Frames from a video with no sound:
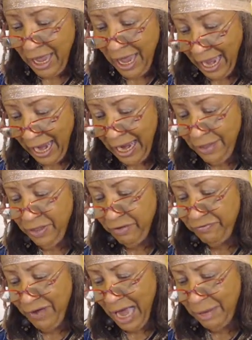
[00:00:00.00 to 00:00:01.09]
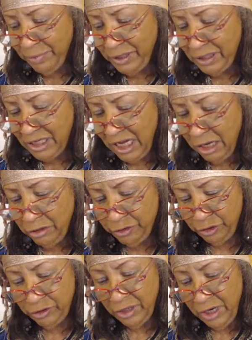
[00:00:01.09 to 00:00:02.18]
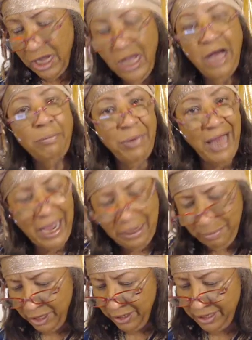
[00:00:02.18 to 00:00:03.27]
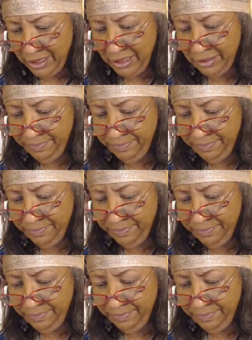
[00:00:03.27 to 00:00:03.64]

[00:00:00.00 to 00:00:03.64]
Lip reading: and the vibrant culture of Black America.